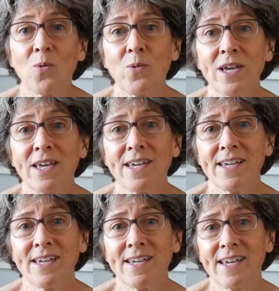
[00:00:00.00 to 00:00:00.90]

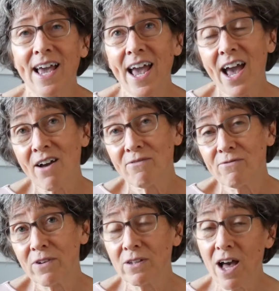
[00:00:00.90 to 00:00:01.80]
We
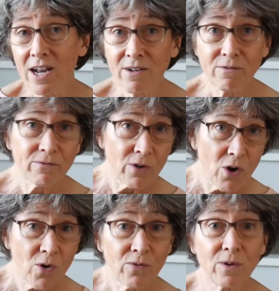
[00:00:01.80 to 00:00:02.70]
have a lot of
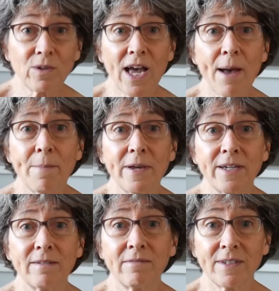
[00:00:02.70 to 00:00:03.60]

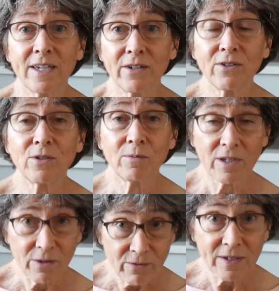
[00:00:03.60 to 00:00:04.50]
overlapping skills
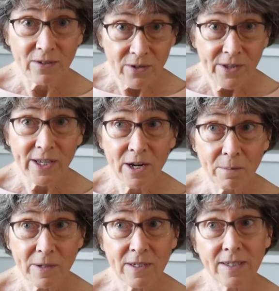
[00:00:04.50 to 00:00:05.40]
with physical
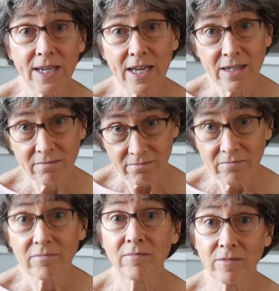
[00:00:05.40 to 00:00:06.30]
therapists and
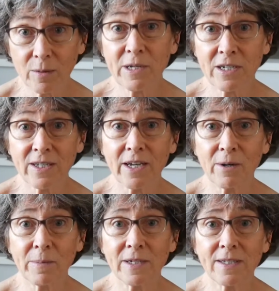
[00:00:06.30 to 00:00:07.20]
speech
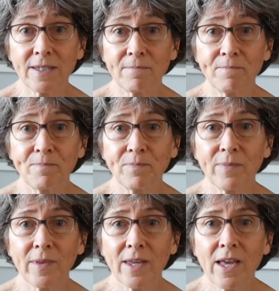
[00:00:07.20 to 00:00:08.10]
therapists.
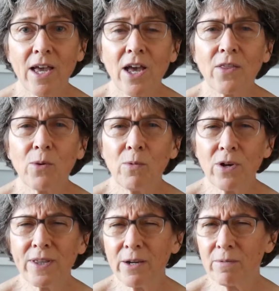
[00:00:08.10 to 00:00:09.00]
The
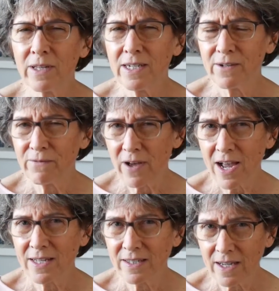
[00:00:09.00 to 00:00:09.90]
word that really
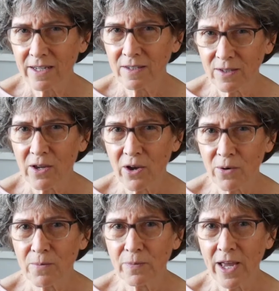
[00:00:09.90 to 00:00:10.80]
defines us,
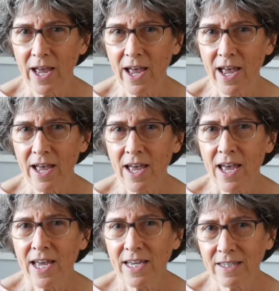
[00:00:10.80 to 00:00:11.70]
though,
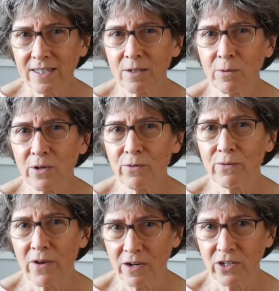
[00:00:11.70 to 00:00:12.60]
is the word
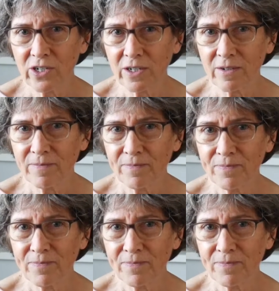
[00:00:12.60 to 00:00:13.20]
function.